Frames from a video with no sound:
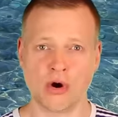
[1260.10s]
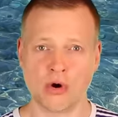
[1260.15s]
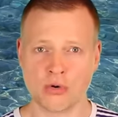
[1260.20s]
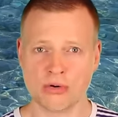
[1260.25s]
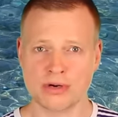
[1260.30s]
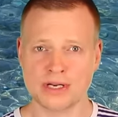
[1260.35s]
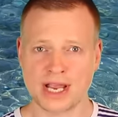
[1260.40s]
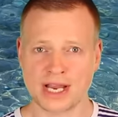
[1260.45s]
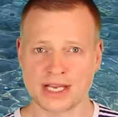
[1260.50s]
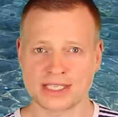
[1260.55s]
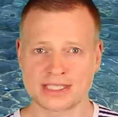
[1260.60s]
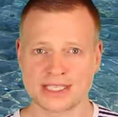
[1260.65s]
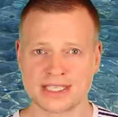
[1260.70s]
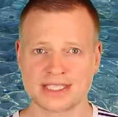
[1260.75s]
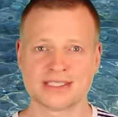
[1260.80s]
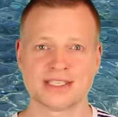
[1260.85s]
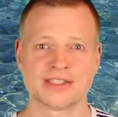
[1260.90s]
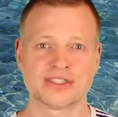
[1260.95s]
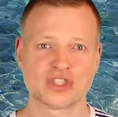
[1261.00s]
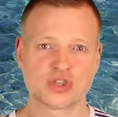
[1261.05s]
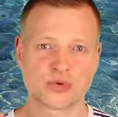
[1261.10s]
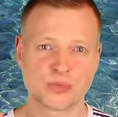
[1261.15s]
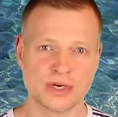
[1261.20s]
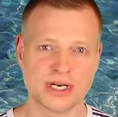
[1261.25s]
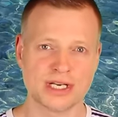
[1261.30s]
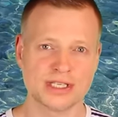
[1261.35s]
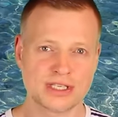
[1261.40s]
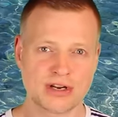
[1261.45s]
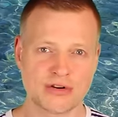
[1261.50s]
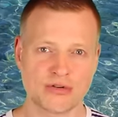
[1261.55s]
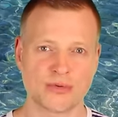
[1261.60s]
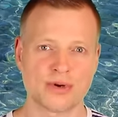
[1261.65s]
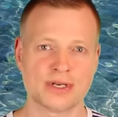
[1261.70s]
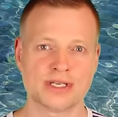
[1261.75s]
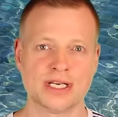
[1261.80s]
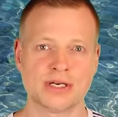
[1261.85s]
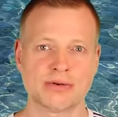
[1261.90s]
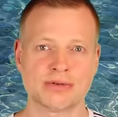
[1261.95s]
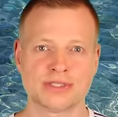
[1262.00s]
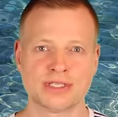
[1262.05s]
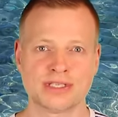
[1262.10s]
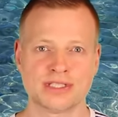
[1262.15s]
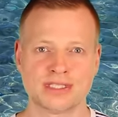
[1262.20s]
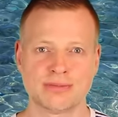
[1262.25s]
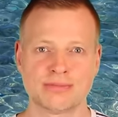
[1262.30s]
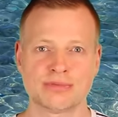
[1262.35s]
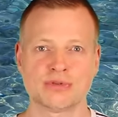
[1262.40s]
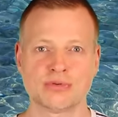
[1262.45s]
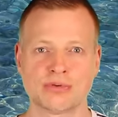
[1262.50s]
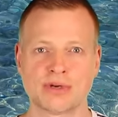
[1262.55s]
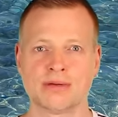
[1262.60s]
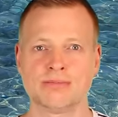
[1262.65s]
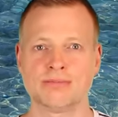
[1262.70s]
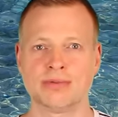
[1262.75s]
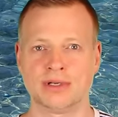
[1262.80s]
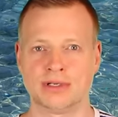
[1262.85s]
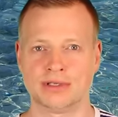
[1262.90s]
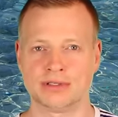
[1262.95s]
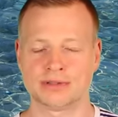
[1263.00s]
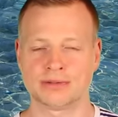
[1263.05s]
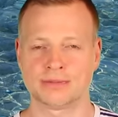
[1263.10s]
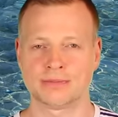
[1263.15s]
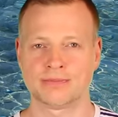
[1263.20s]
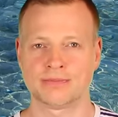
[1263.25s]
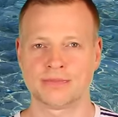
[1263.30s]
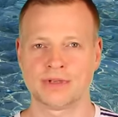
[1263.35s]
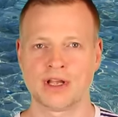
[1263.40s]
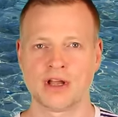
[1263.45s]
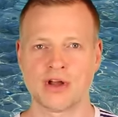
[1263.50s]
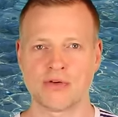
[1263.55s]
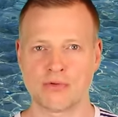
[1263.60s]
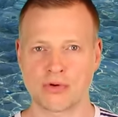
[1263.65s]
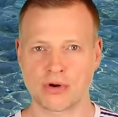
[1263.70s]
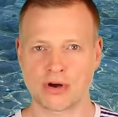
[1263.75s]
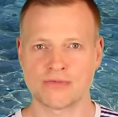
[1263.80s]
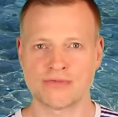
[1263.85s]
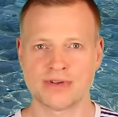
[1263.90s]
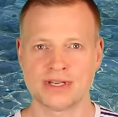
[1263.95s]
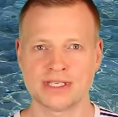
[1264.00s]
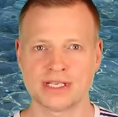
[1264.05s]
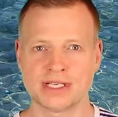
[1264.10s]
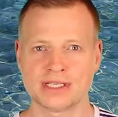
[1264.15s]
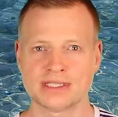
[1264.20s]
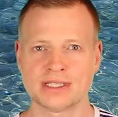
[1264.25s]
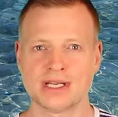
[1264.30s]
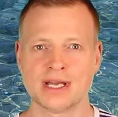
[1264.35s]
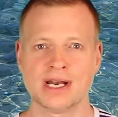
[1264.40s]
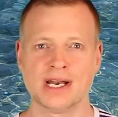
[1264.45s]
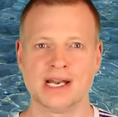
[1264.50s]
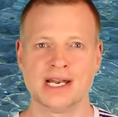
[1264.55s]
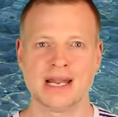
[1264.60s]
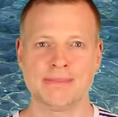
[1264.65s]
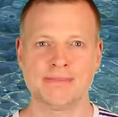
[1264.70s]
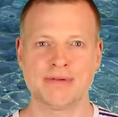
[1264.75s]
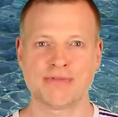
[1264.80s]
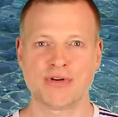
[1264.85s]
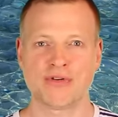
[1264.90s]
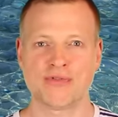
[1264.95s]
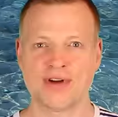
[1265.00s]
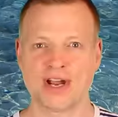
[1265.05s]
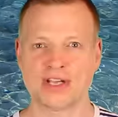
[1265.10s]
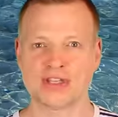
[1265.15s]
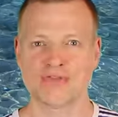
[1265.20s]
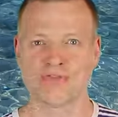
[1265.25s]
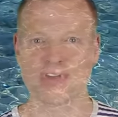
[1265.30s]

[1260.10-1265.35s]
only exist three different ecosystems you can build. For convenience, let me refer to